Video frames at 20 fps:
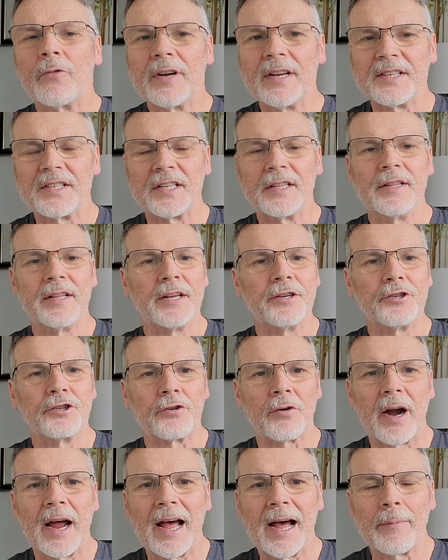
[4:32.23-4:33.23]
reason, the
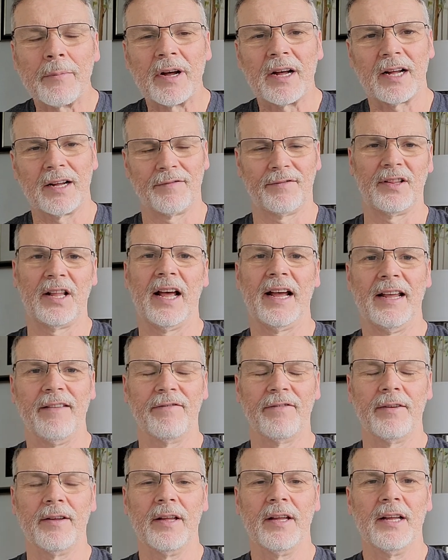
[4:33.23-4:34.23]
drama of
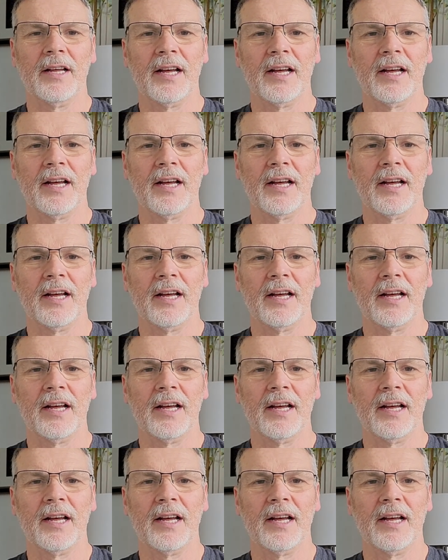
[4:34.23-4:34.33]
life,